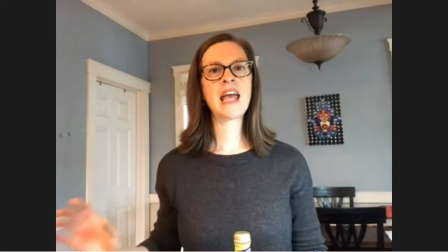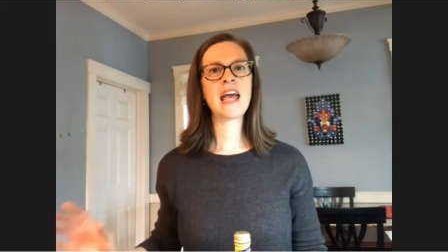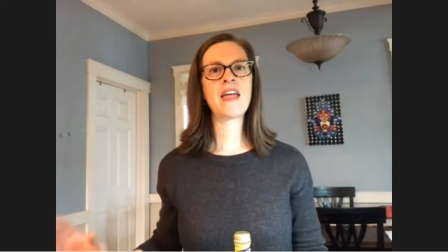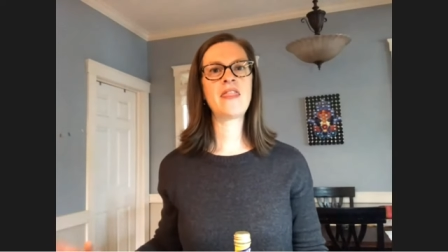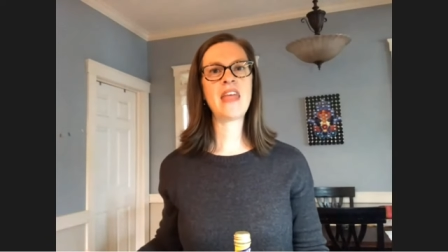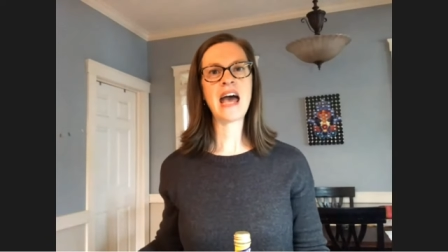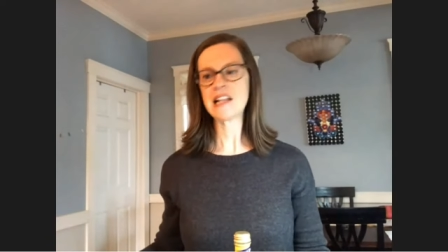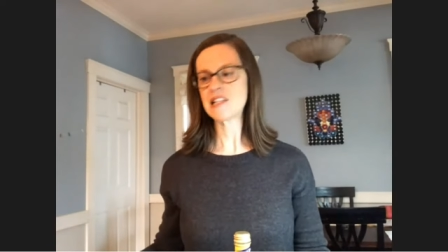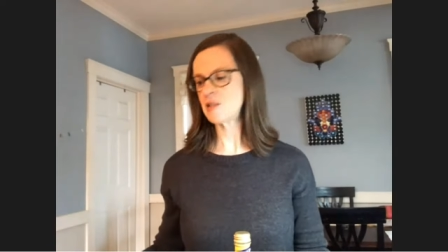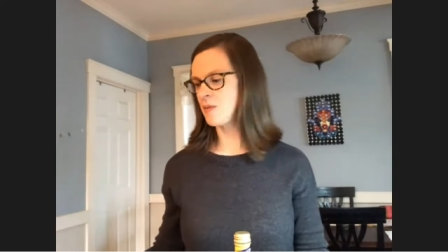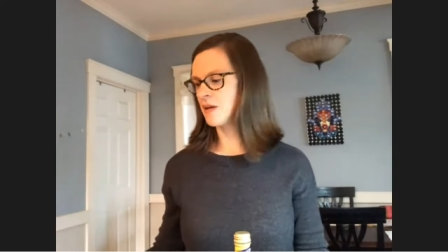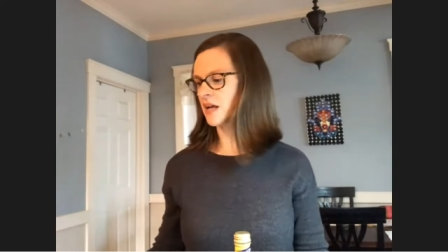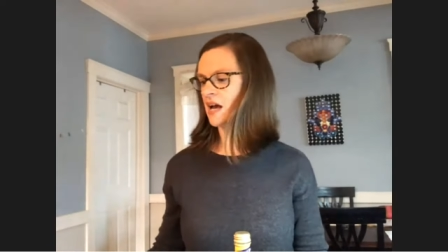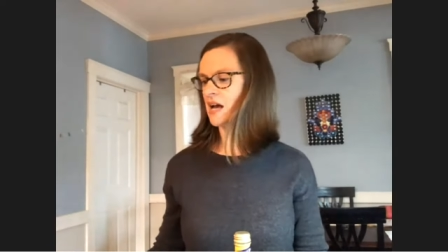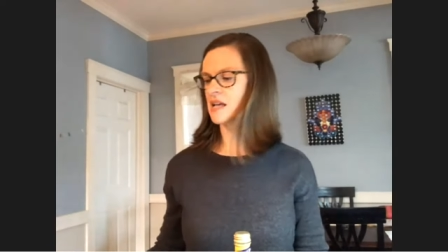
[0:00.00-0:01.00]
And that's
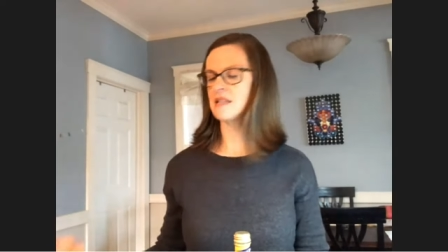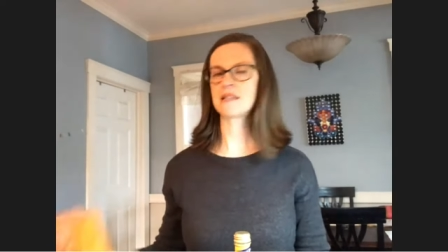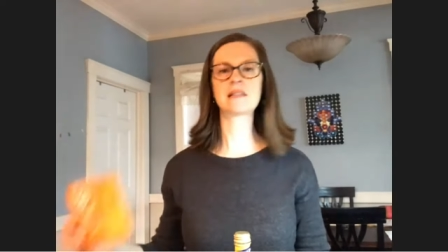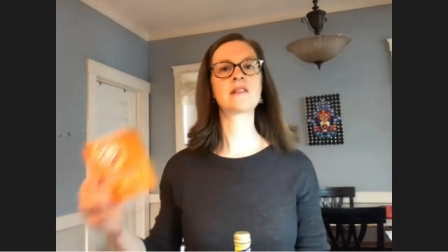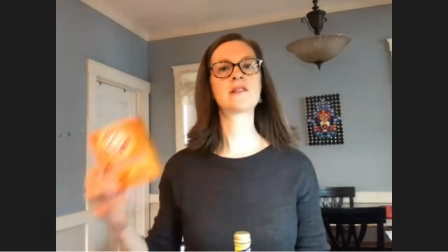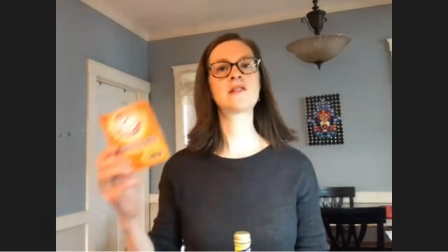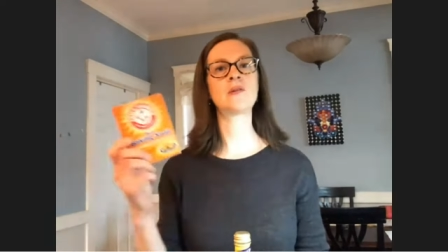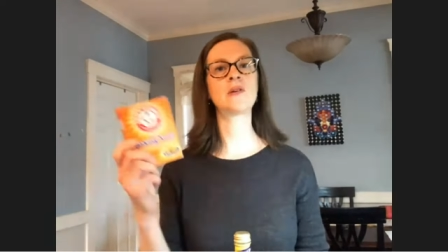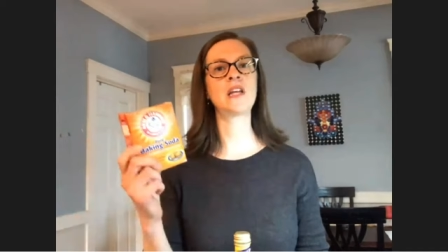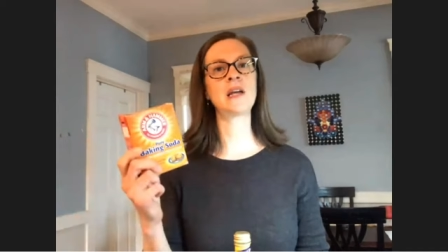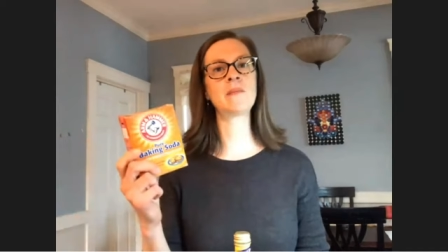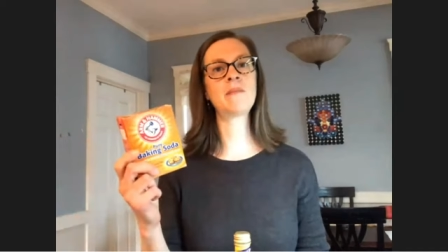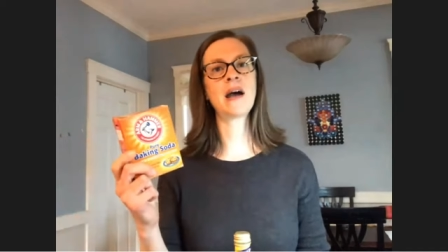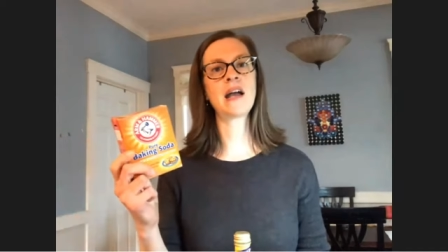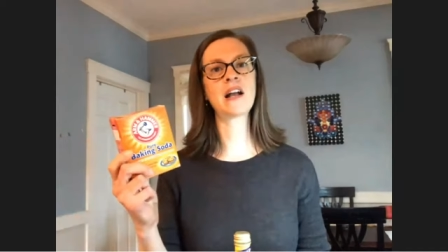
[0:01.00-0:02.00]
because
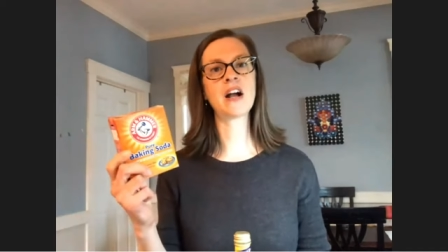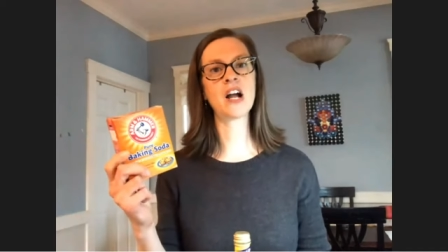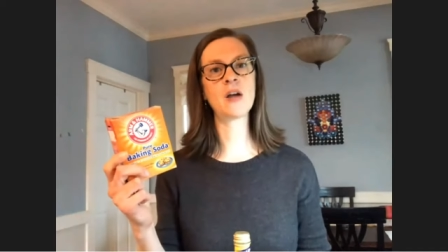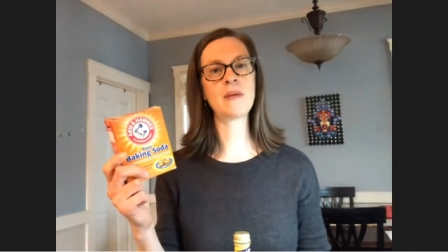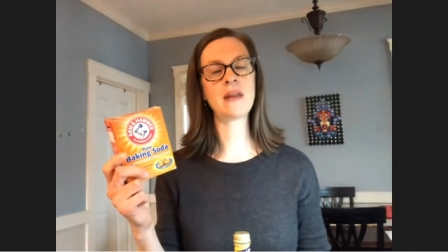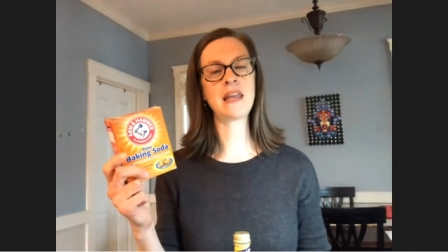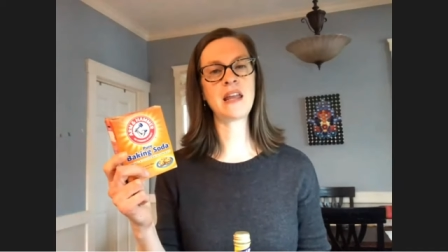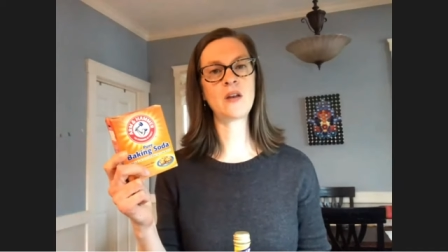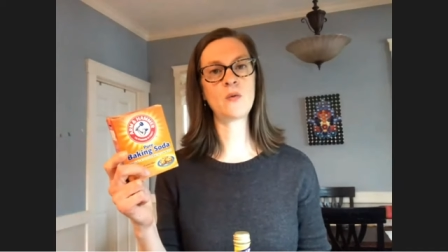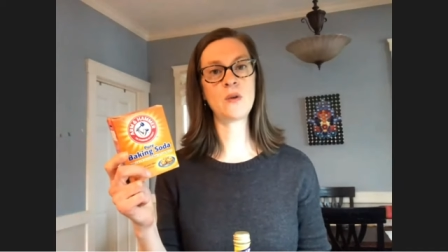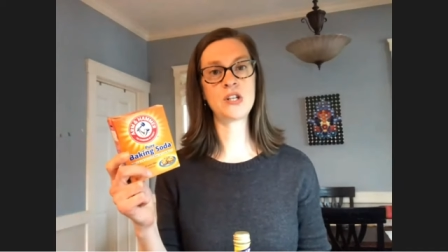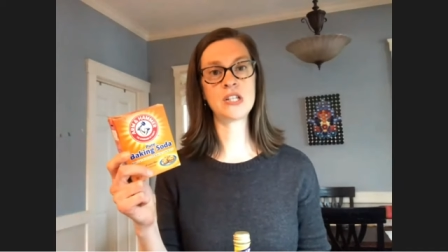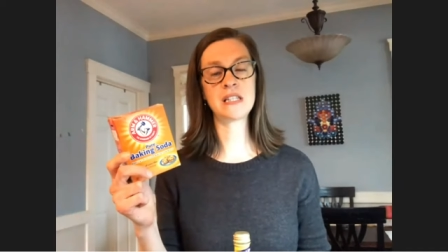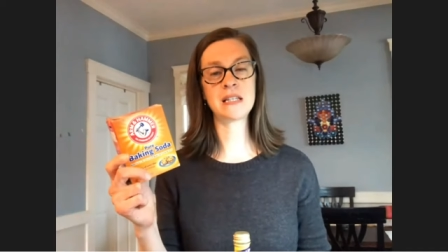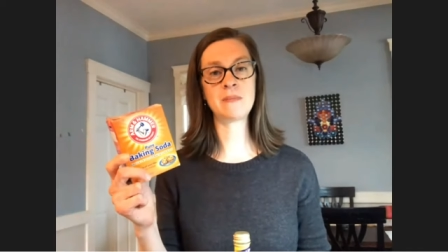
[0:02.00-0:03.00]
sodium bicarbonate,
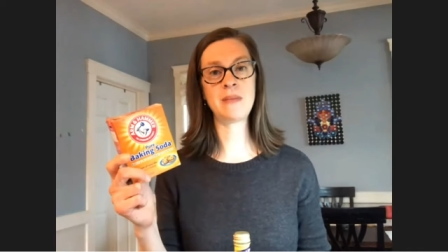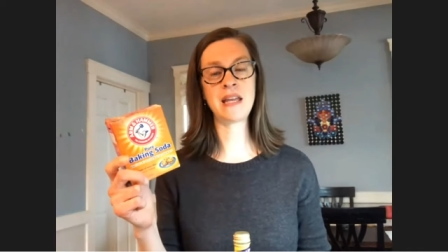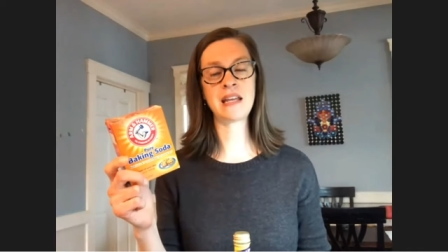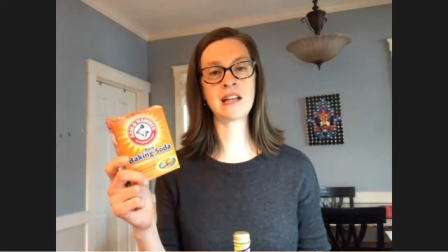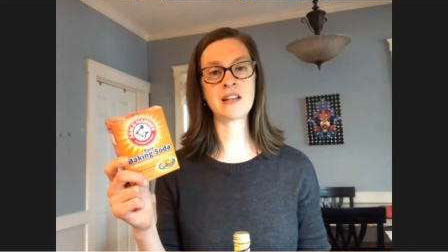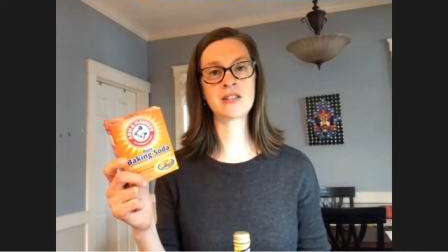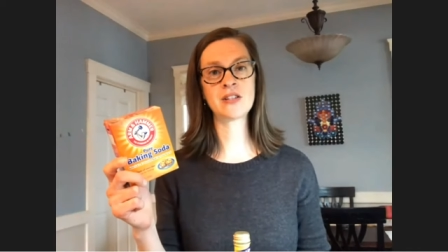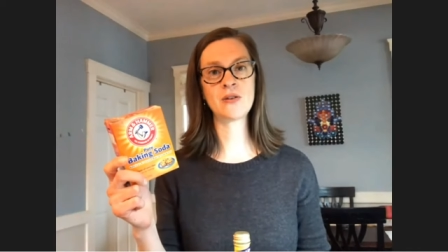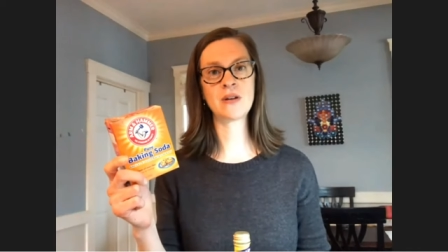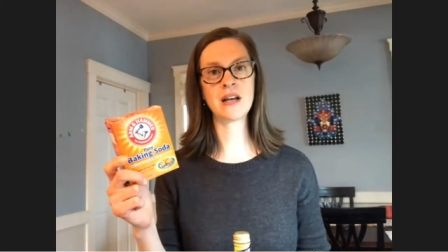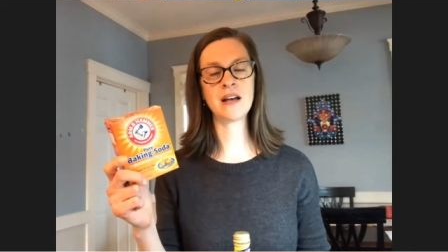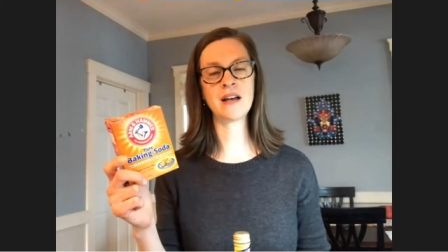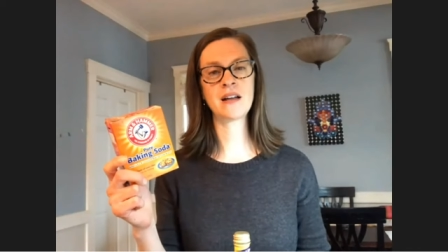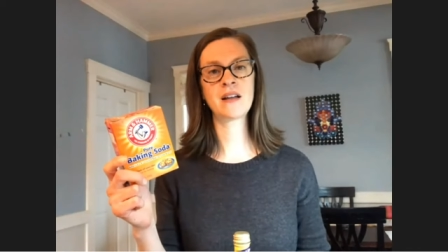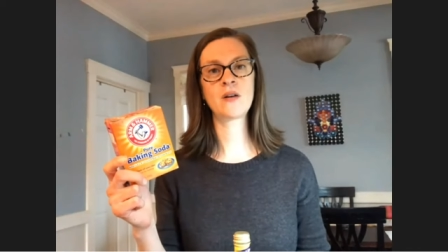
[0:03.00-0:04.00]
which is in baking
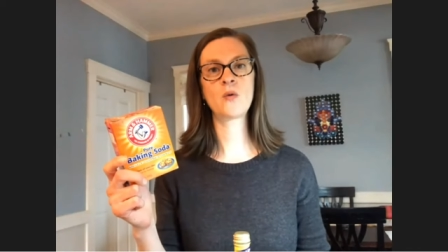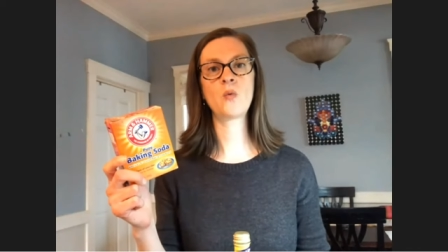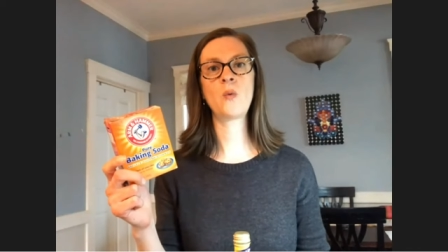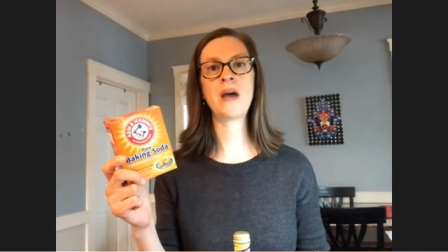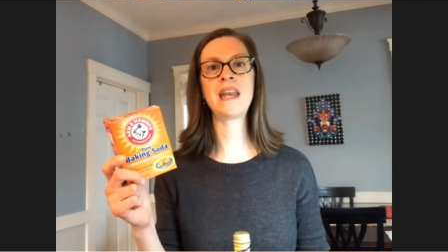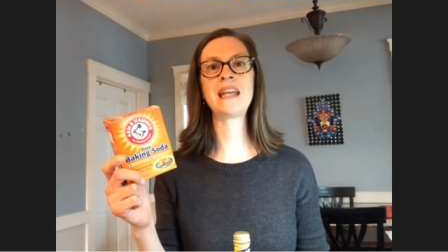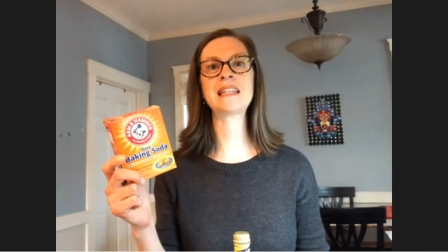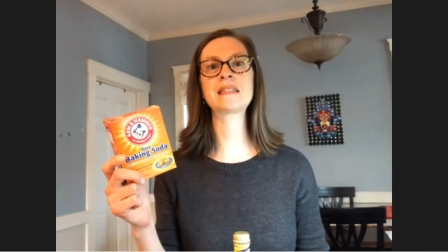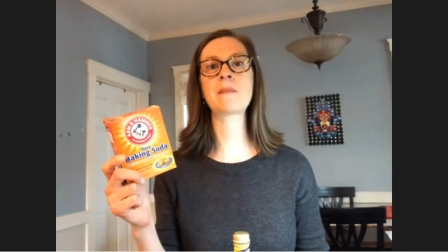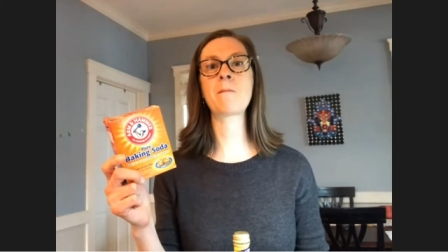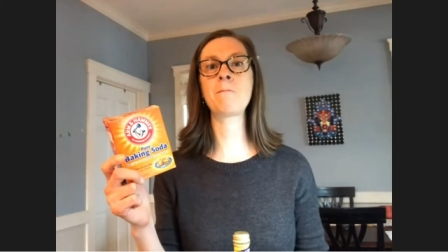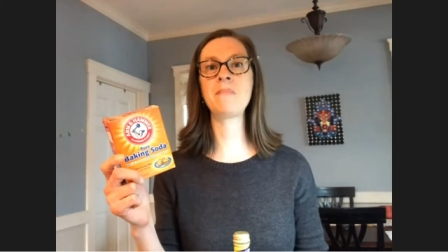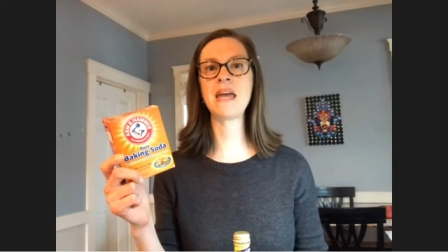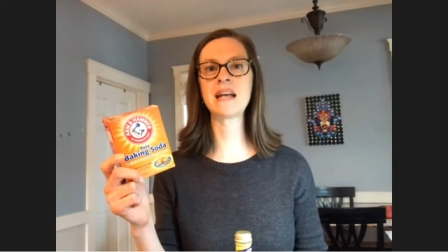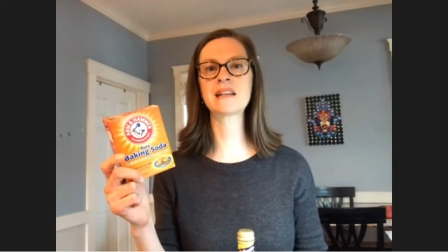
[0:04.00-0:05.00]
soda, when it's
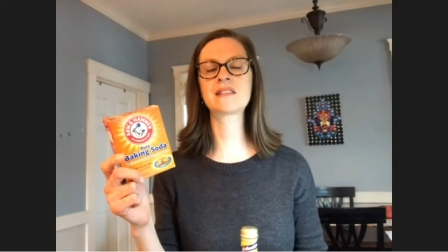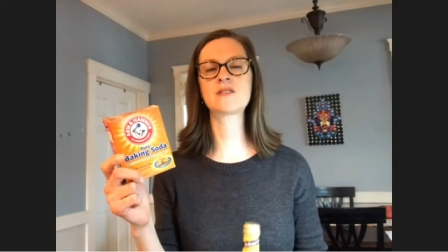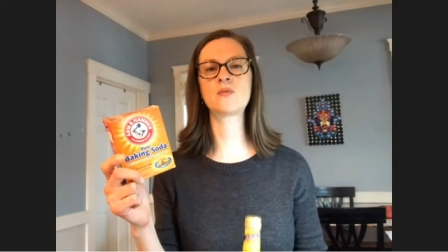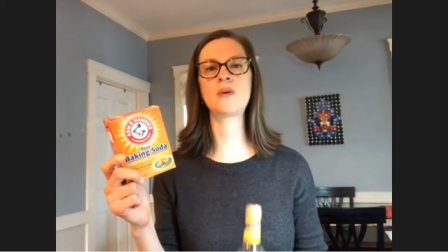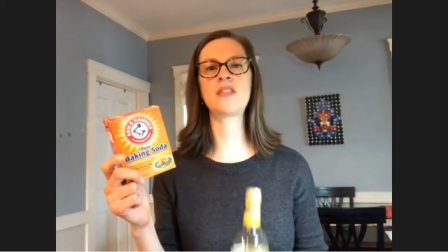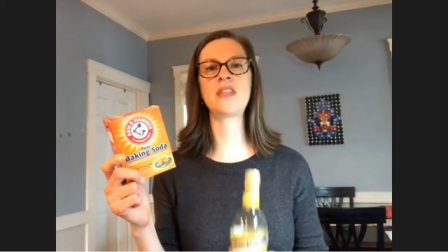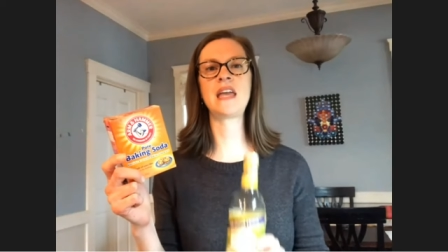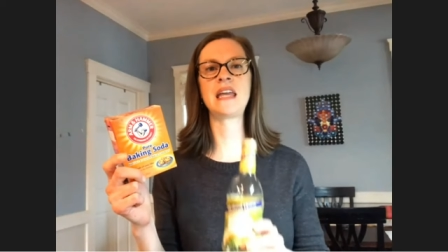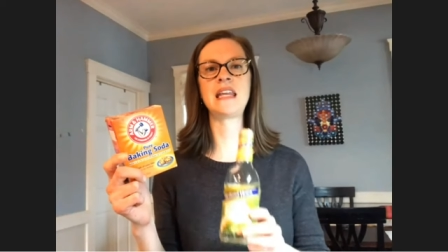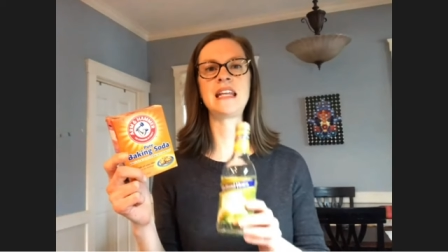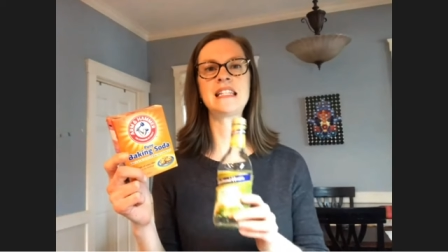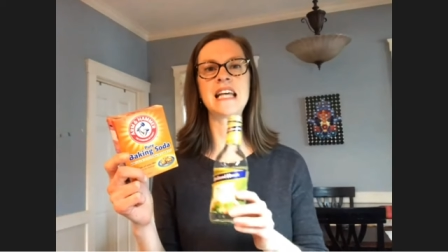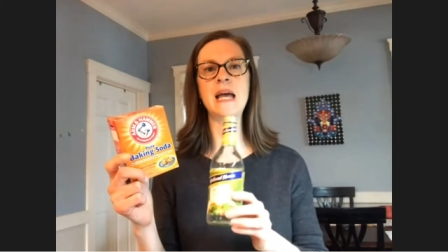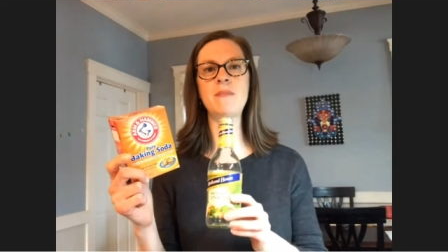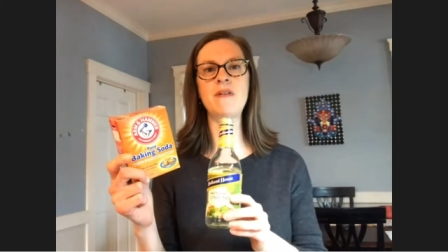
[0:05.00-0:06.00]
mixed with any
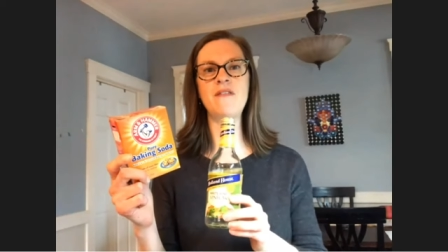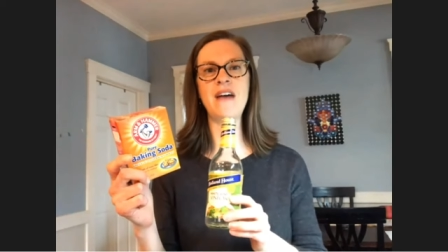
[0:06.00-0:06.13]
type of